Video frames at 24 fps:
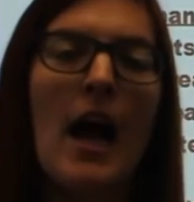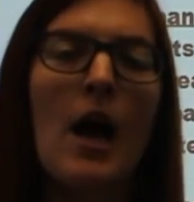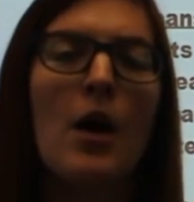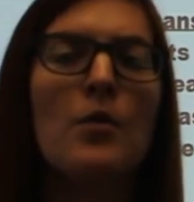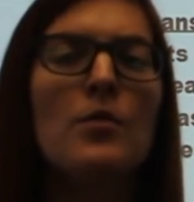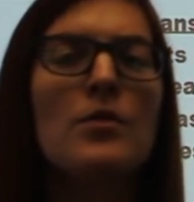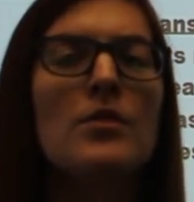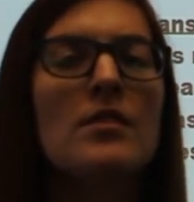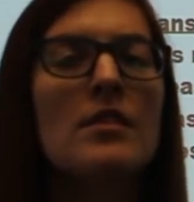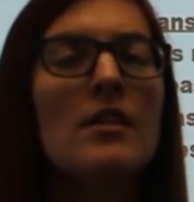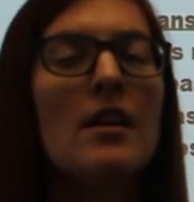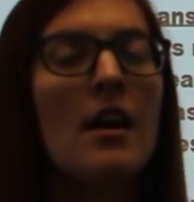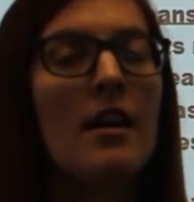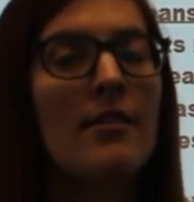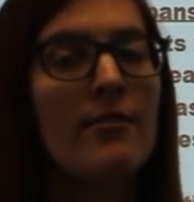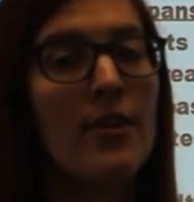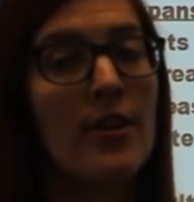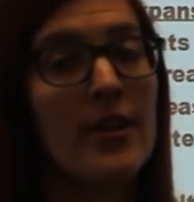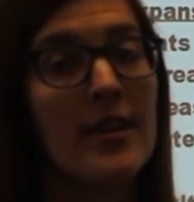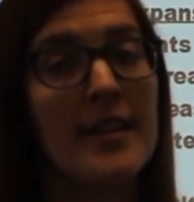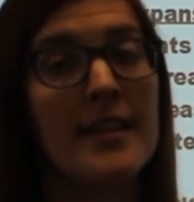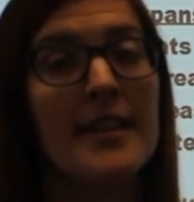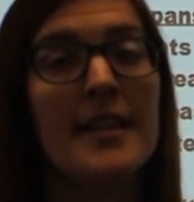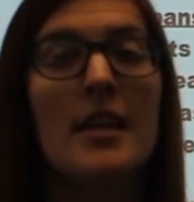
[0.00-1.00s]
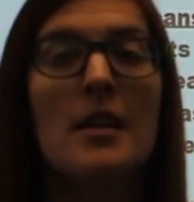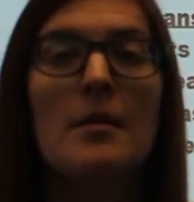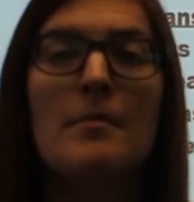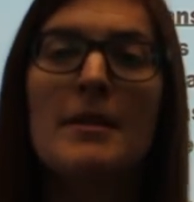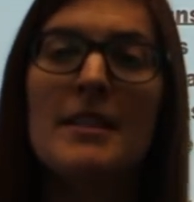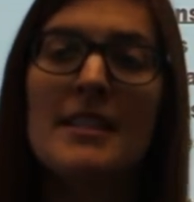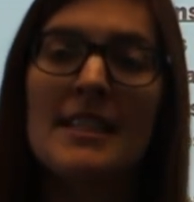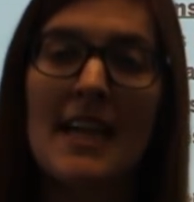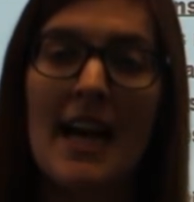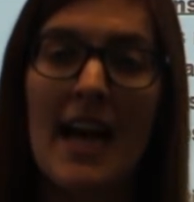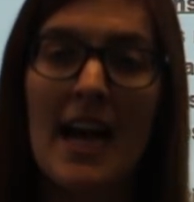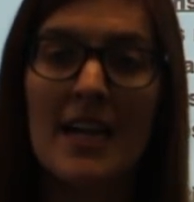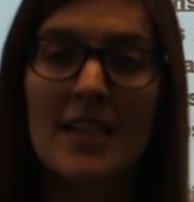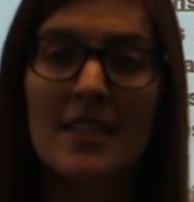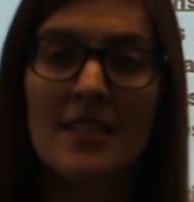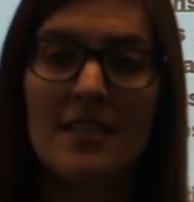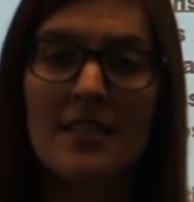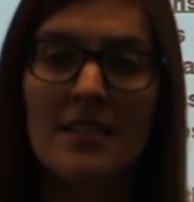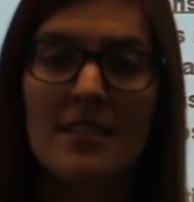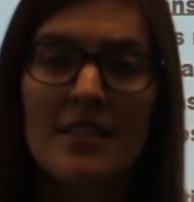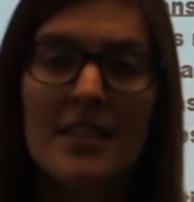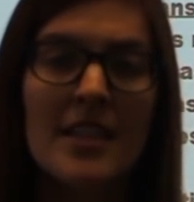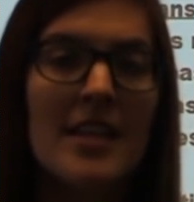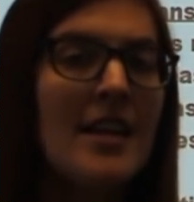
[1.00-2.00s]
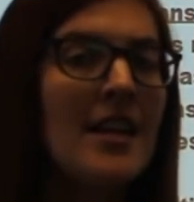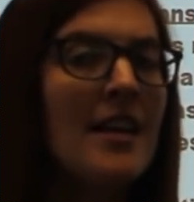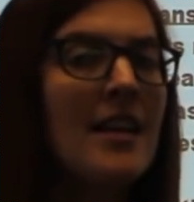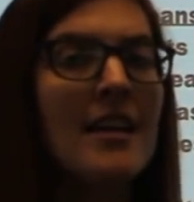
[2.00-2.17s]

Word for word: out of our income and taxes,